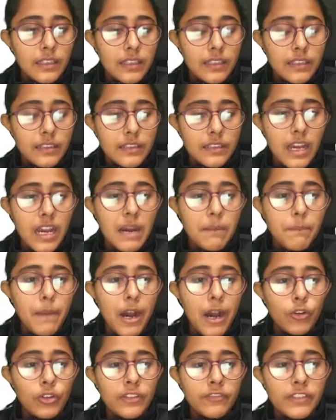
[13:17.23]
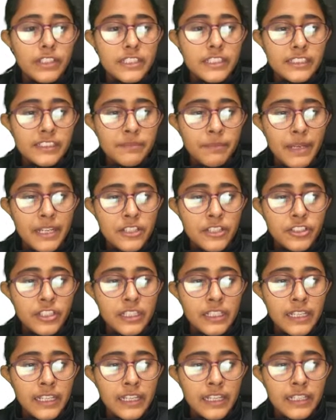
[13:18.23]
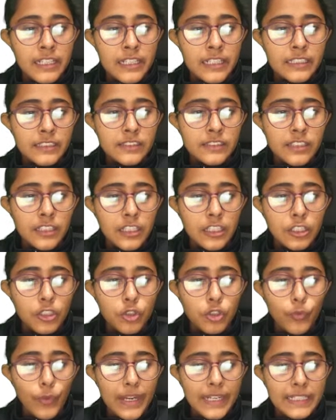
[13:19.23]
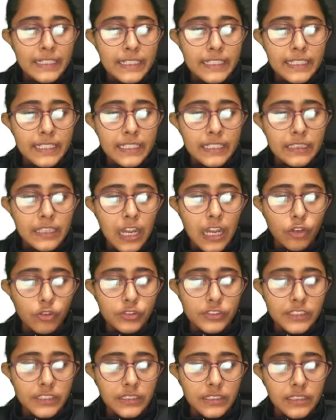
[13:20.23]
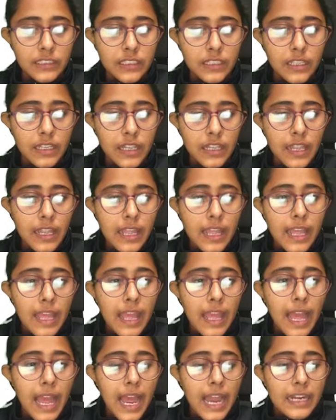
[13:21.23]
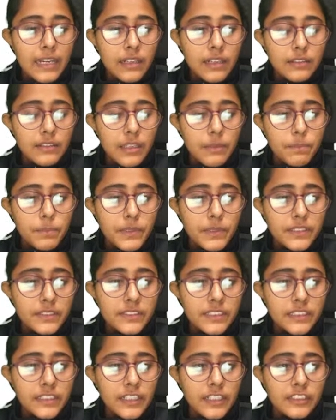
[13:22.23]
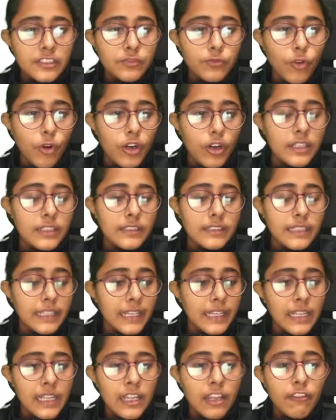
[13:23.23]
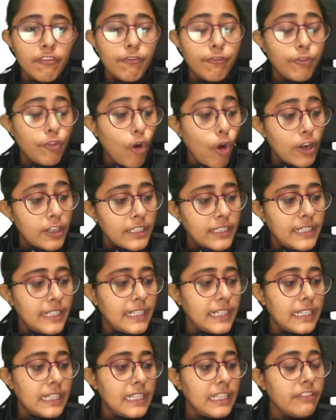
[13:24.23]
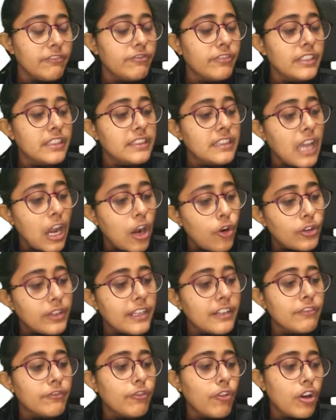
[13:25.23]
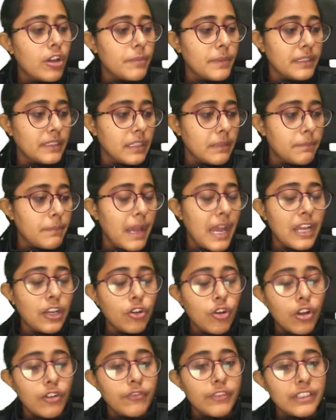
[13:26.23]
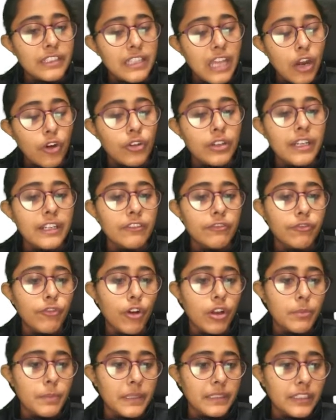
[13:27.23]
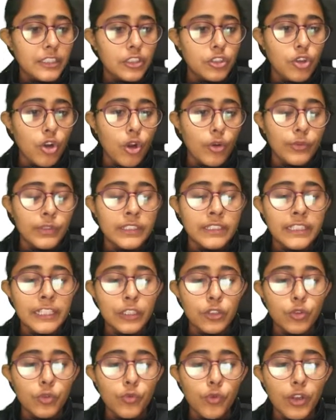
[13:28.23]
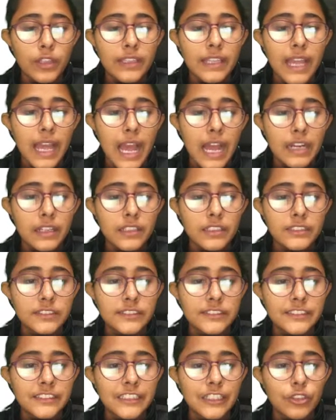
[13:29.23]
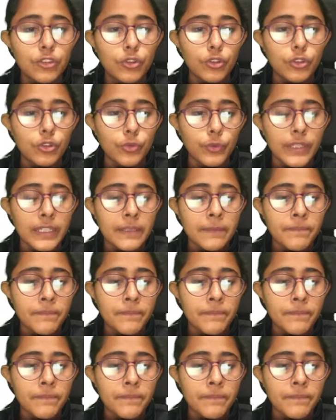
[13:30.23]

the amount which is mentioned here is 20,000, and the person does what? They fraudulently, without informing the bank or without informing the drawer, they do what? They add a zero to it.